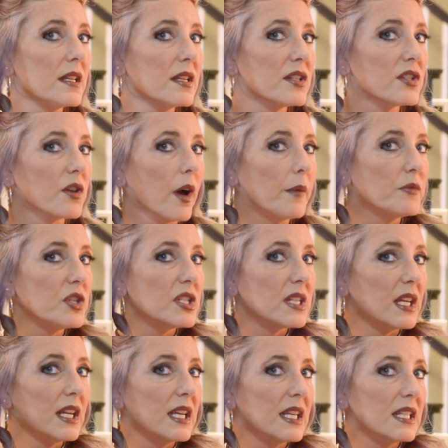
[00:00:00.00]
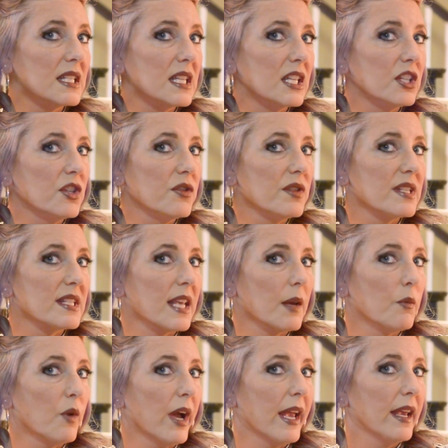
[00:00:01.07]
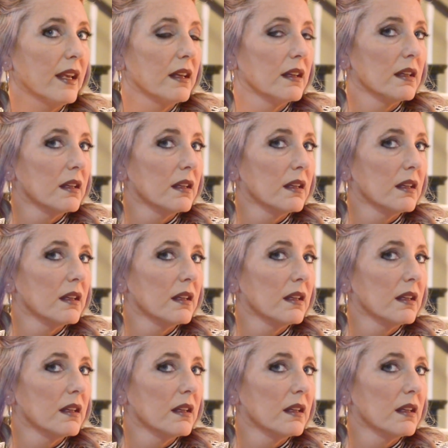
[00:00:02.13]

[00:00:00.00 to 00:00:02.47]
So I'm just going to continue the same way.